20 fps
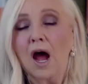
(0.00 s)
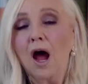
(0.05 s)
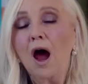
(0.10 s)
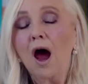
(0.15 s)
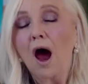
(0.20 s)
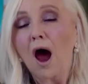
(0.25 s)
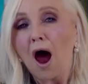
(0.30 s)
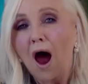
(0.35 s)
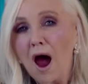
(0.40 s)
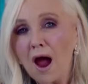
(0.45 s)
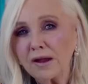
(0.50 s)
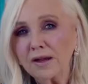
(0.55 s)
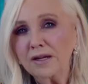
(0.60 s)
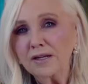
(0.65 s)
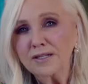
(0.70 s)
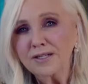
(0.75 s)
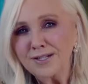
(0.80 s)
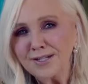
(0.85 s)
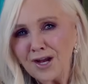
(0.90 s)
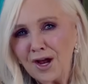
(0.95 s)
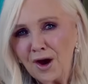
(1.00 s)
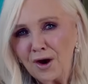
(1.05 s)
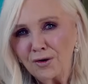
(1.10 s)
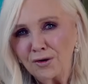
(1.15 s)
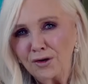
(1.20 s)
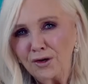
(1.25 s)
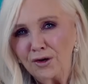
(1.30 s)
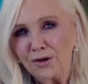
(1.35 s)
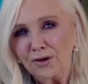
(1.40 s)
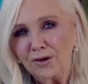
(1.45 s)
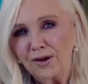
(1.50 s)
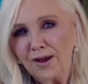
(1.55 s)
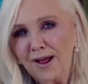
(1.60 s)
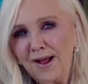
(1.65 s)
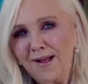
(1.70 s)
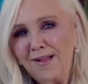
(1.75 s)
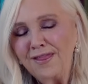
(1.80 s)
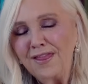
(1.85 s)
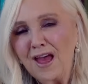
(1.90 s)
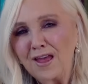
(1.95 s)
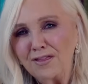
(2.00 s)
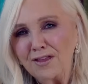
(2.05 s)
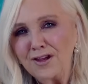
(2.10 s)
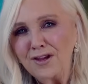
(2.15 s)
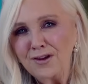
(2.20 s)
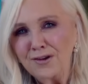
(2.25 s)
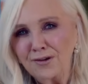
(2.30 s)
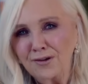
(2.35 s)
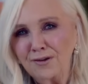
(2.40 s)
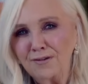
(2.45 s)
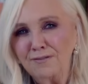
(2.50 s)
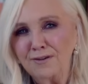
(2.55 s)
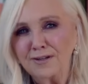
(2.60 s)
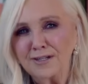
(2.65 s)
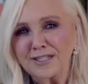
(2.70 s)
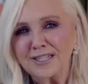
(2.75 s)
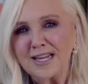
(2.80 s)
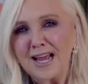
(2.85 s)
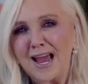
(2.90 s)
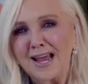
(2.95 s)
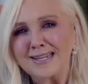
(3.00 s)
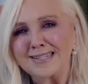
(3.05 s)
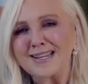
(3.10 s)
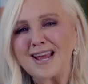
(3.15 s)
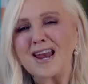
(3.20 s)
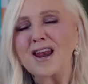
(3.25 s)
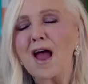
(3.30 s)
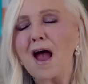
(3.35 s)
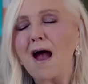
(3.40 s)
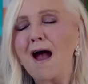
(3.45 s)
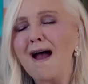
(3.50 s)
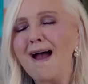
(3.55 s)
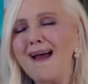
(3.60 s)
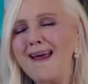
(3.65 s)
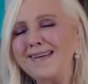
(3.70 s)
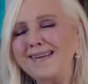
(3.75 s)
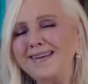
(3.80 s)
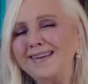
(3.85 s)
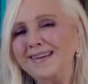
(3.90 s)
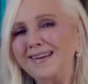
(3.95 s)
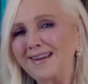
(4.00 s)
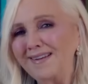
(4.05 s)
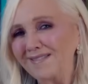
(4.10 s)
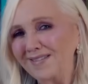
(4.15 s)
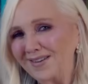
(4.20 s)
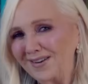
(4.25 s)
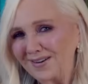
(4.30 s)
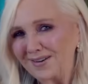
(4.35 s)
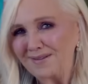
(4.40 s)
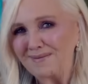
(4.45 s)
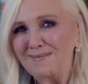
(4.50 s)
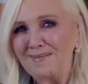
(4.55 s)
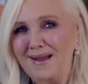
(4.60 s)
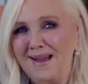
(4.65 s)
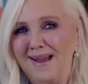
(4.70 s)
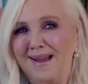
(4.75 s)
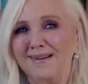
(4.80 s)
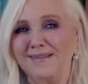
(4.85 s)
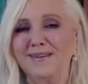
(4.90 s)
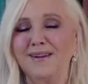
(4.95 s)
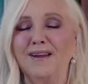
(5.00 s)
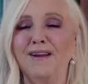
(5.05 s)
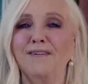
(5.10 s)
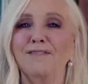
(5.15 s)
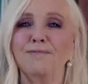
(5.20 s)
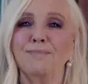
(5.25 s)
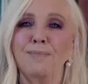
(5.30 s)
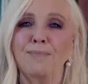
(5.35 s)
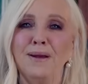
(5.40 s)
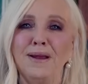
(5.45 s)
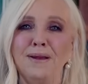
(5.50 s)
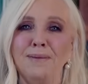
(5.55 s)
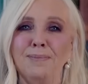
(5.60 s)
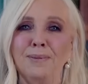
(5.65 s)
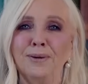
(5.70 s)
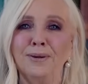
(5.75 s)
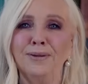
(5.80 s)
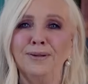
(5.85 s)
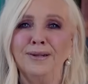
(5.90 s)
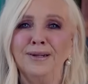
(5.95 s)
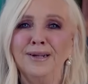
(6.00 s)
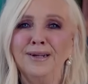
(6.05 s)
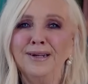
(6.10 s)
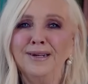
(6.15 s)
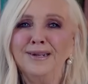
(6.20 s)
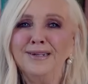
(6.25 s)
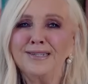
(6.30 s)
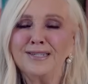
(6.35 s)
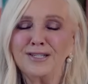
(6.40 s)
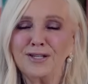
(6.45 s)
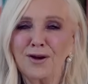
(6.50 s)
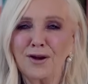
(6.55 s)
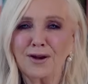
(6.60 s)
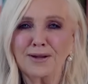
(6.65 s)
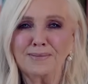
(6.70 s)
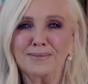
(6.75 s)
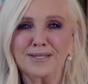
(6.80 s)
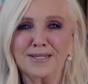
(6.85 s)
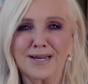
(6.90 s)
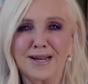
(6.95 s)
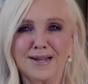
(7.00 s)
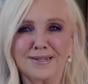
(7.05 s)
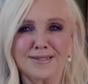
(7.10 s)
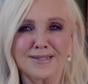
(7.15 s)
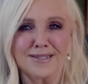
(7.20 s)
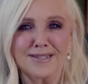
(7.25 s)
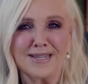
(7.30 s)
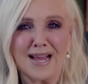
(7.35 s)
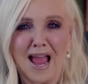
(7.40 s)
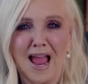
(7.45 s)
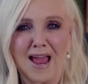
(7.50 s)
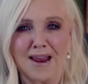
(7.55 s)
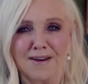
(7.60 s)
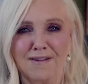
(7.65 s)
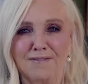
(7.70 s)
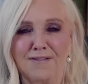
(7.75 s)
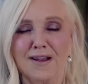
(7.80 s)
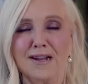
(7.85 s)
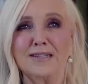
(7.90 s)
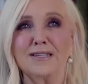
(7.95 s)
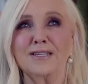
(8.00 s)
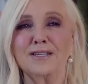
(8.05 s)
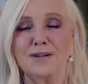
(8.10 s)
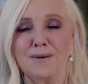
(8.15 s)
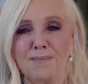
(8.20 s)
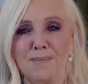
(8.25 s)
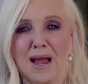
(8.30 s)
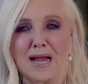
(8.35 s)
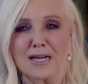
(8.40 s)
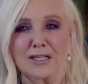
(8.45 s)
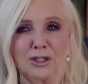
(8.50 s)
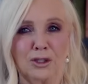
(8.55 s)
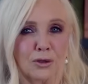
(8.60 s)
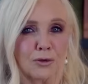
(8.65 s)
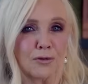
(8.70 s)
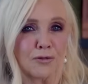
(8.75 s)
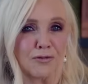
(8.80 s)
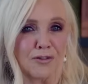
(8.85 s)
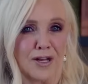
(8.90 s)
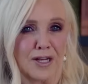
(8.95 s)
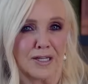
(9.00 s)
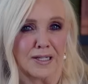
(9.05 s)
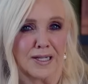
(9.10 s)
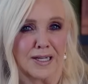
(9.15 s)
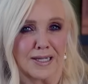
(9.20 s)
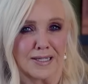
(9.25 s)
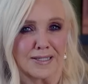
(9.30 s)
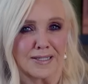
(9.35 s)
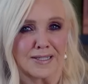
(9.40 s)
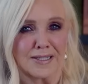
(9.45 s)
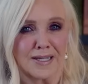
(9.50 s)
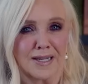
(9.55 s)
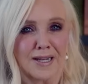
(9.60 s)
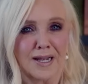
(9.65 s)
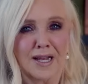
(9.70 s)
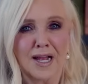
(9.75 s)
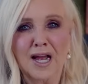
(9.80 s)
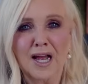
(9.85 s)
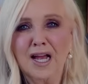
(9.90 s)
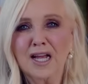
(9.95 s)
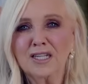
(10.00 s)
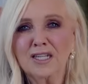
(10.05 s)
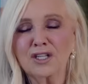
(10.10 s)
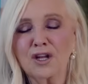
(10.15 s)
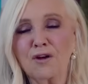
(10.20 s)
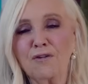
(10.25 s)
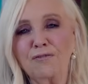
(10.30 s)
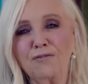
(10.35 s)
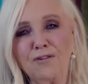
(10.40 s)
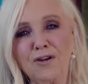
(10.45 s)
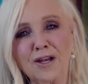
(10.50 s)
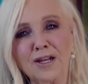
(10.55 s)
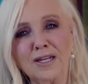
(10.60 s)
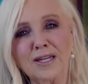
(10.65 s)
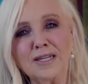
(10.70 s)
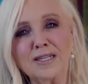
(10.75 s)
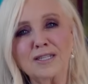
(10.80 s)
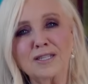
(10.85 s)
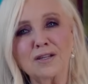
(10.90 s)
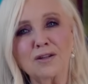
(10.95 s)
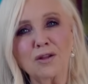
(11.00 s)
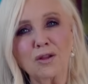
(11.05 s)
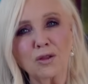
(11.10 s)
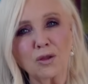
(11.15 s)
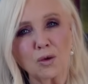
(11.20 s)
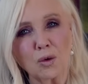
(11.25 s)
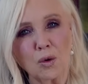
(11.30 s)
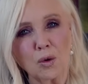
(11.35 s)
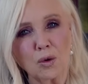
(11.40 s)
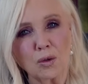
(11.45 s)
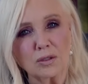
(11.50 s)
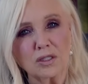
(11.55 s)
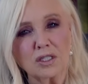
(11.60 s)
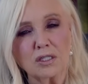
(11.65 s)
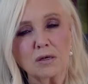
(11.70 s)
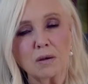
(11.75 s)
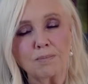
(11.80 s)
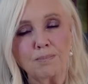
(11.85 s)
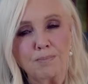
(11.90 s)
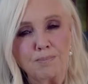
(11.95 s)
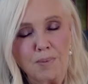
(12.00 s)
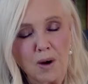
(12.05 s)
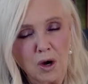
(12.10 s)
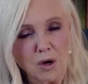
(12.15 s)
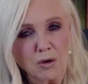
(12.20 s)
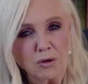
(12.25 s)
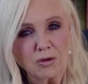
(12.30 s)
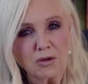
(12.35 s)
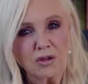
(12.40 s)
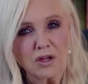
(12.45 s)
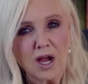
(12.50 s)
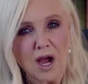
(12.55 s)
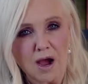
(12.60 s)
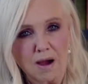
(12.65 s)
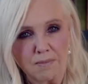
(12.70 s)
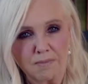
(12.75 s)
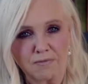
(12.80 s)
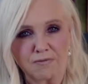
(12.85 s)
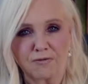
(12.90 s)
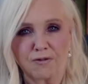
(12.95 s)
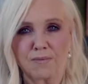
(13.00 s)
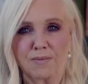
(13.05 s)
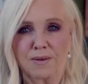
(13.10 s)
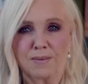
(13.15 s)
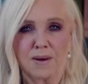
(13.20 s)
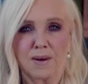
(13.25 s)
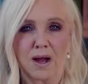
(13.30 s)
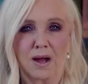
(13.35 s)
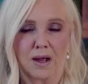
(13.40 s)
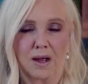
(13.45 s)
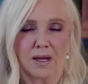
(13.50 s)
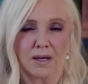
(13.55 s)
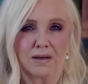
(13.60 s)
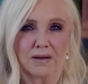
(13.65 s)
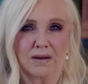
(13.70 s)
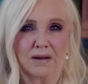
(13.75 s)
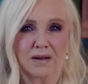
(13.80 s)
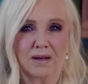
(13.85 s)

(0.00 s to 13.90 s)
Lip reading: I can tell you that the universe has an unlimited amount of people, circumstances, and events to match your feelings. So feelings and thoughts both come from the mind.